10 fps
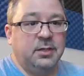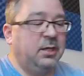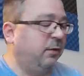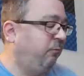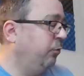
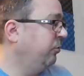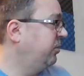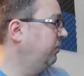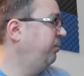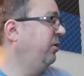If you were to
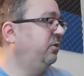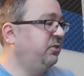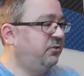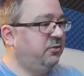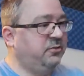compare
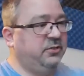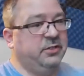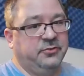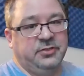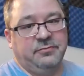these to the
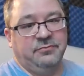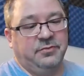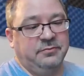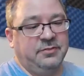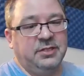
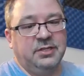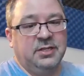CL750,